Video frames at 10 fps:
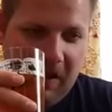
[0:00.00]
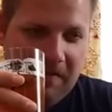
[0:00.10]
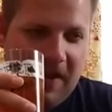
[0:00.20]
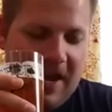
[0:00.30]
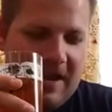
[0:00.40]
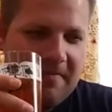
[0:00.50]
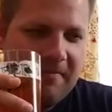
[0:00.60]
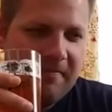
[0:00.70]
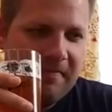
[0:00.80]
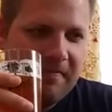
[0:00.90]
If I
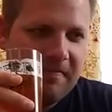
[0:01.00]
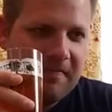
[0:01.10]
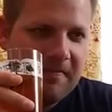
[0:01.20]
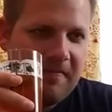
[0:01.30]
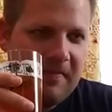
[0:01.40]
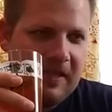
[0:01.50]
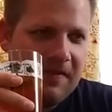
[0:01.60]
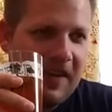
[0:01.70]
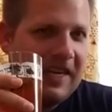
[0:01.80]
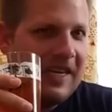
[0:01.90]

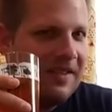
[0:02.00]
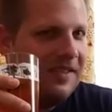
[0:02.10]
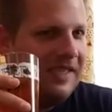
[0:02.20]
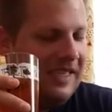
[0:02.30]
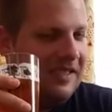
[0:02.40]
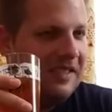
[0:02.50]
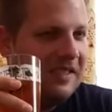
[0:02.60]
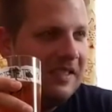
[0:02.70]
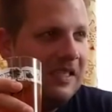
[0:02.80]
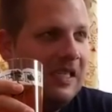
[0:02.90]
could get this
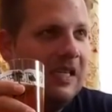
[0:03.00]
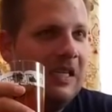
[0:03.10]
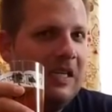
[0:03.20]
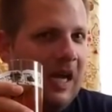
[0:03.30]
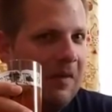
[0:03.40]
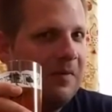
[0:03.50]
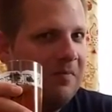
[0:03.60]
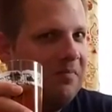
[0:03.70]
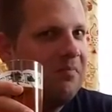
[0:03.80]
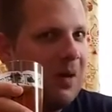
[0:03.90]
easier, I would
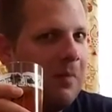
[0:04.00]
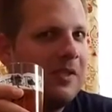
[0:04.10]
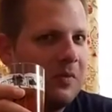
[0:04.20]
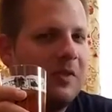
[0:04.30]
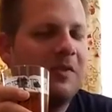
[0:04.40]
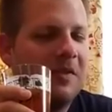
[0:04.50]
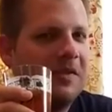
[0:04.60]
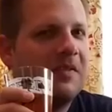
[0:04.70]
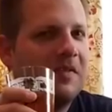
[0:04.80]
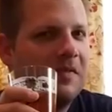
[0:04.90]
probably switch to
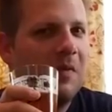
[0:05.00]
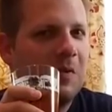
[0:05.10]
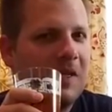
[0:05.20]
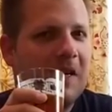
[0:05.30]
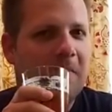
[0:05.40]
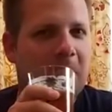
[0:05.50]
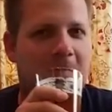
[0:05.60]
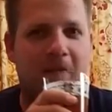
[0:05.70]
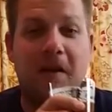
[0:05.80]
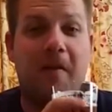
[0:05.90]
this full time.
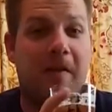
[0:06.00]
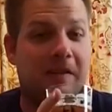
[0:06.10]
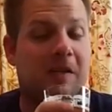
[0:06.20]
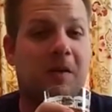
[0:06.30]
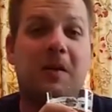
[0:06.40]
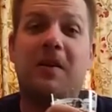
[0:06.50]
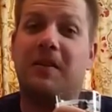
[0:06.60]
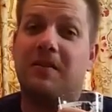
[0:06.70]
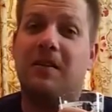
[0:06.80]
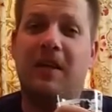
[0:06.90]
That's how good it
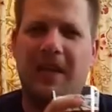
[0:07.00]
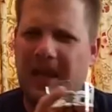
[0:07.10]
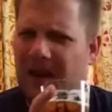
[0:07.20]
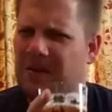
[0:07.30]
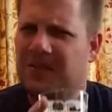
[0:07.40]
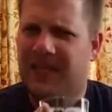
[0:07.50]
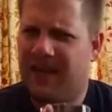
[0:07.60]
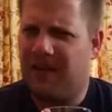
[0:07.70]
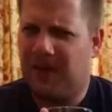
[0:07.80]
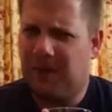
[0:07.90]
is. And I don't say
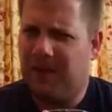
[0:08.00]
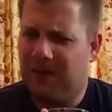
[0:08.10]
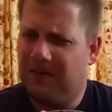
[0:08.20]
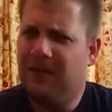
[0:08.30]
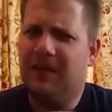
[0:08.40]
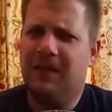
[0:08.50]
that about